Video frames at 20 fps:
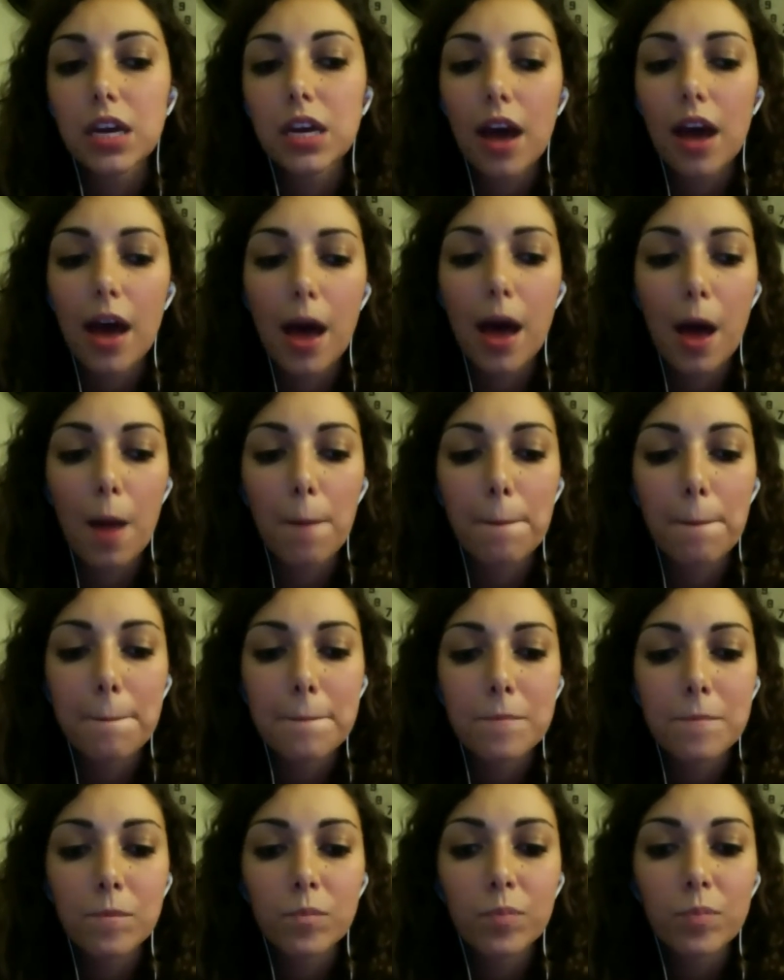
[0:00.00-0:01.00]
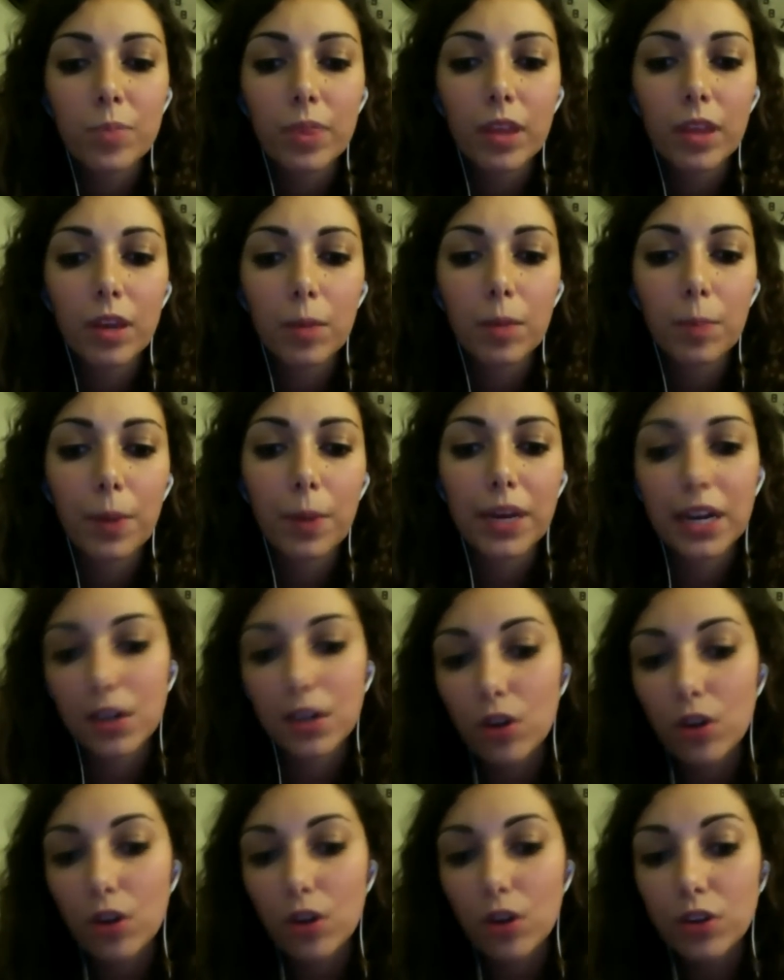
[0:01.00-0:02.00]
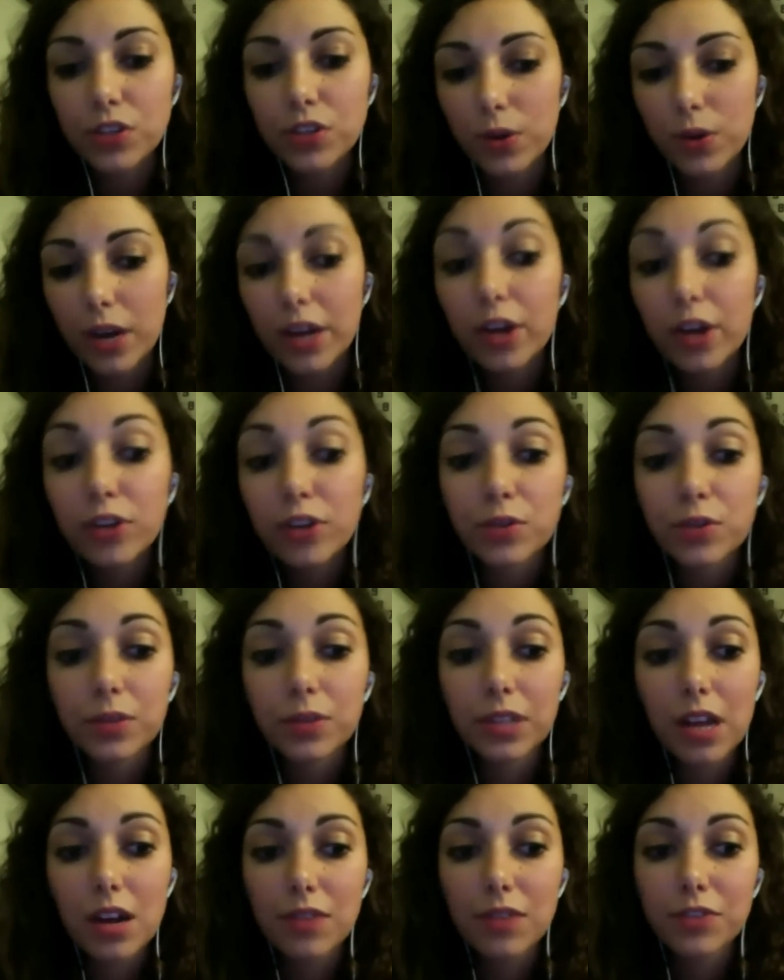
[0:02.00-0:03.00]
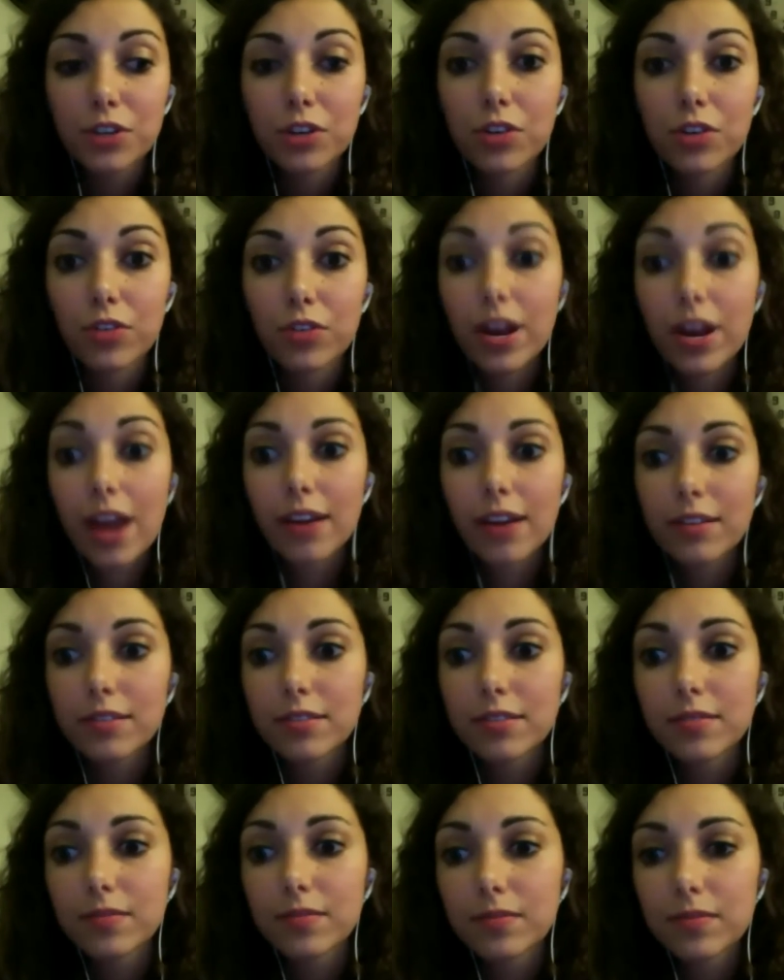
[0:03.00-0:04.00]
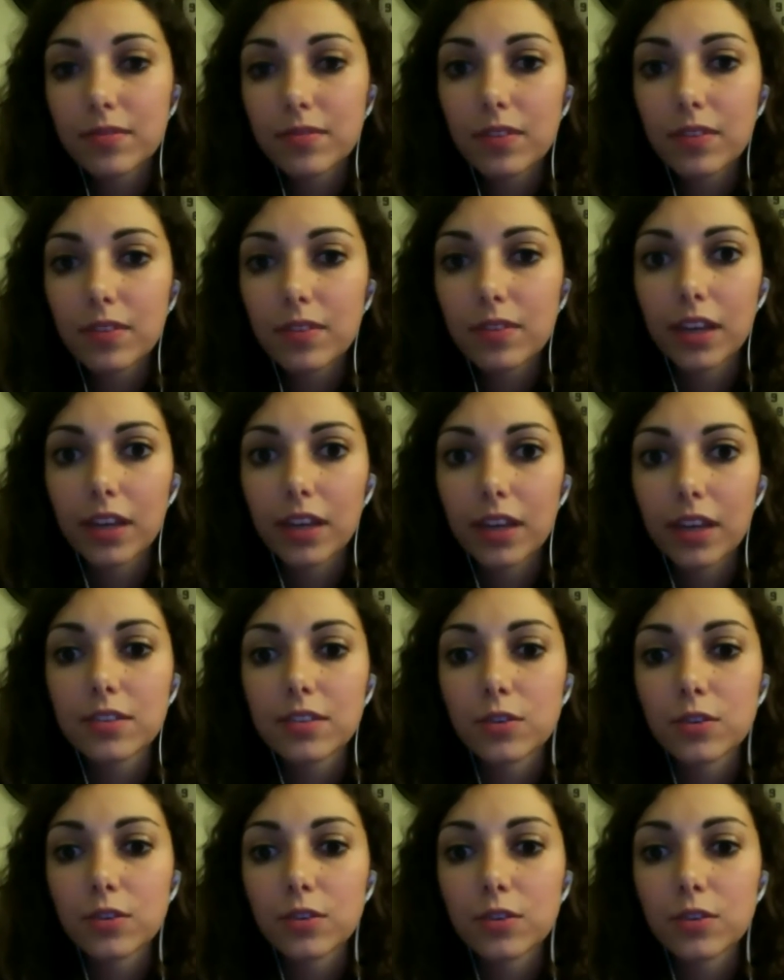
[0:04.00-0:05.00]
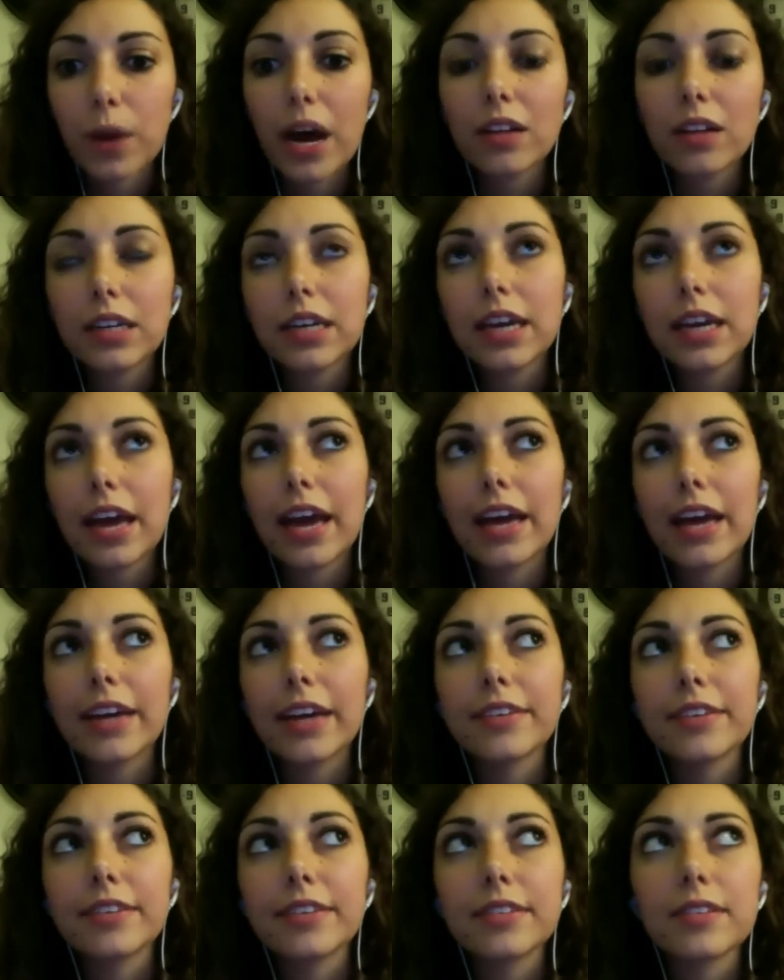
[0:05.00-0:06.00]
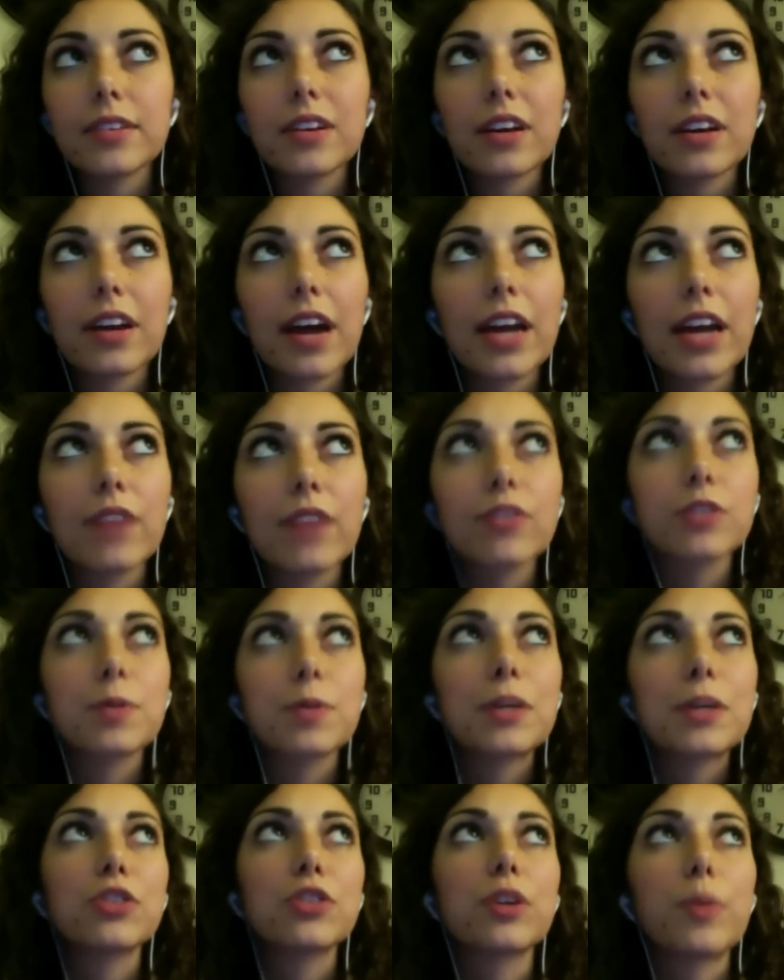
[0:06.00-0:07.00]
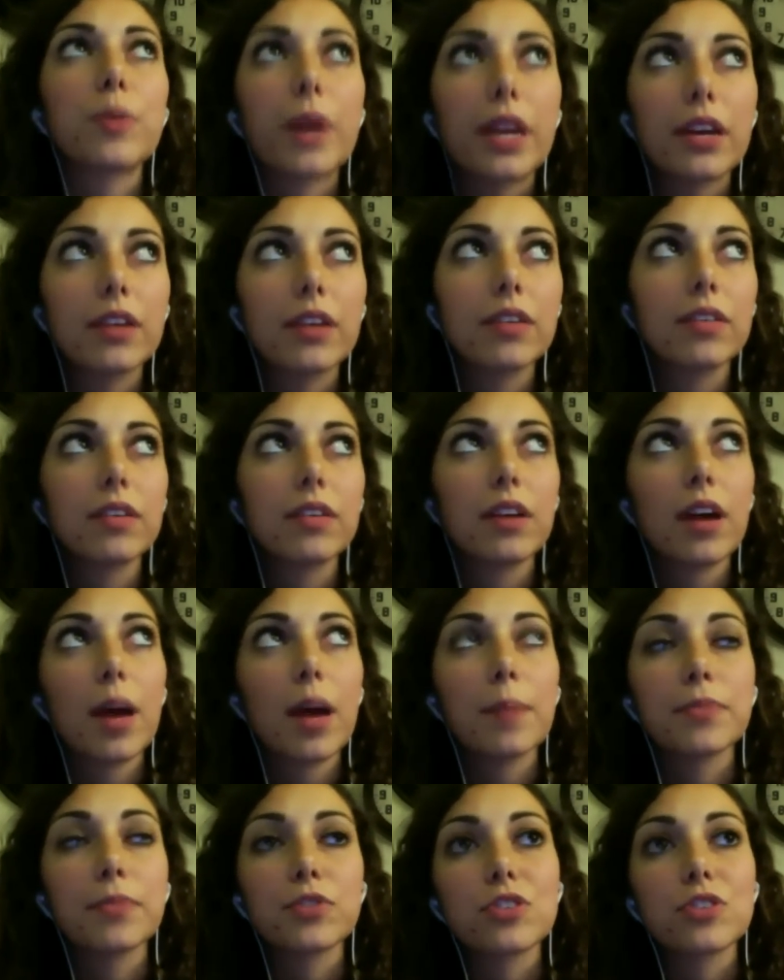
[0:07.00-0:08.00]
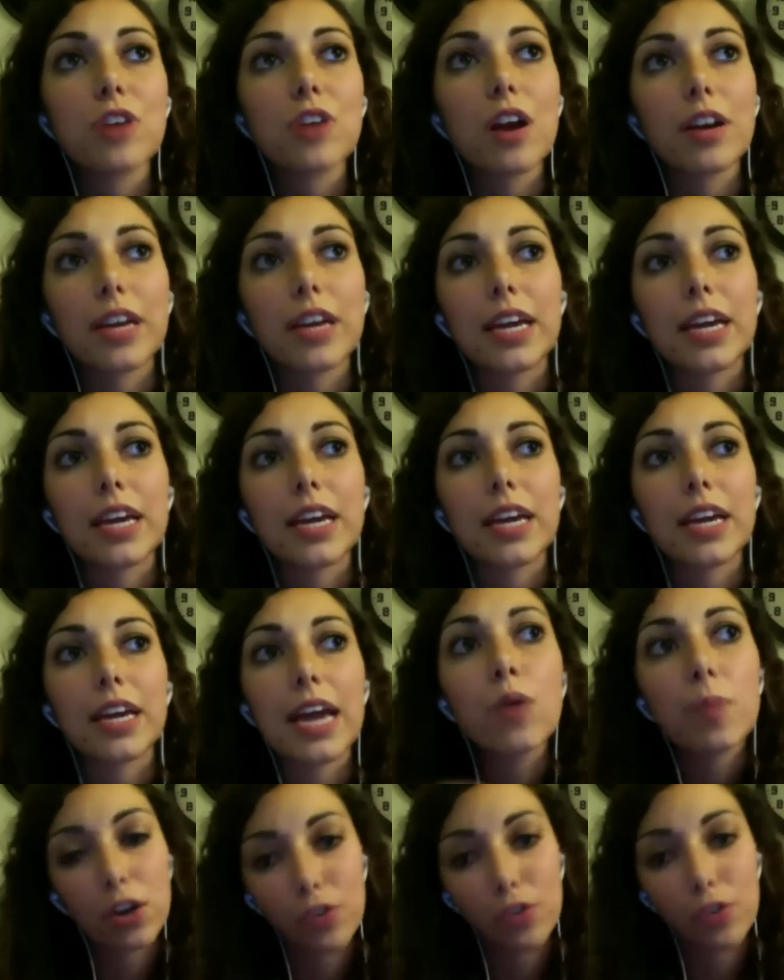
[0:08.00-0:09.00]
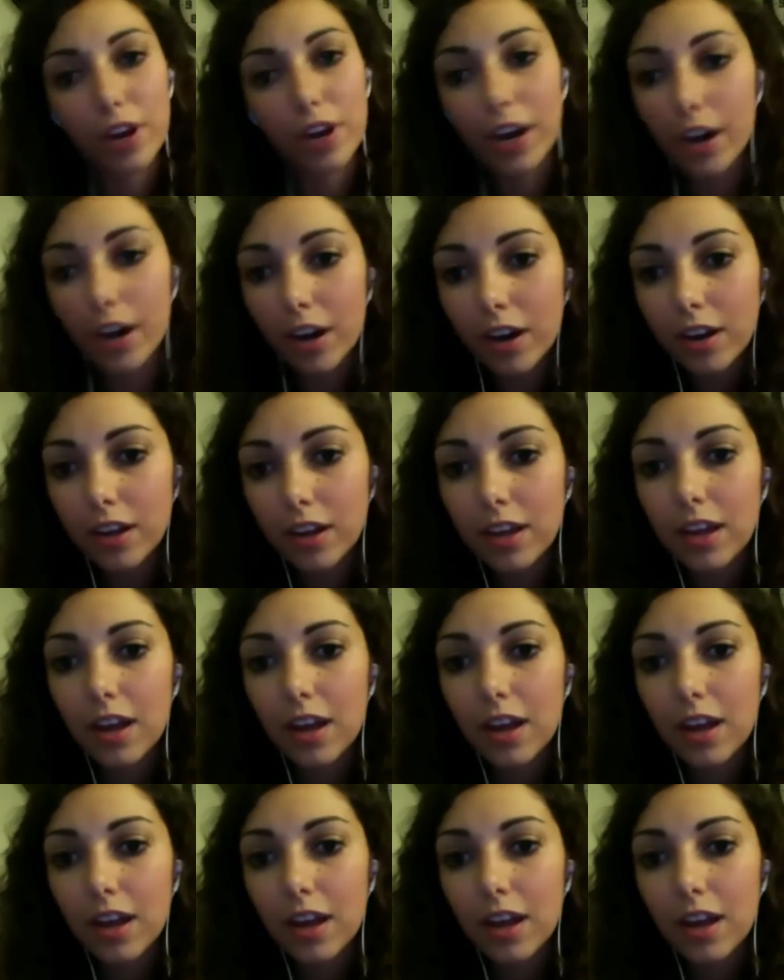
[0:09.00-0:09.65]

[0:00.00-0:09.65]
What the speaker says: But I also love to create things as well, and kind of especially when I'm starting out my career,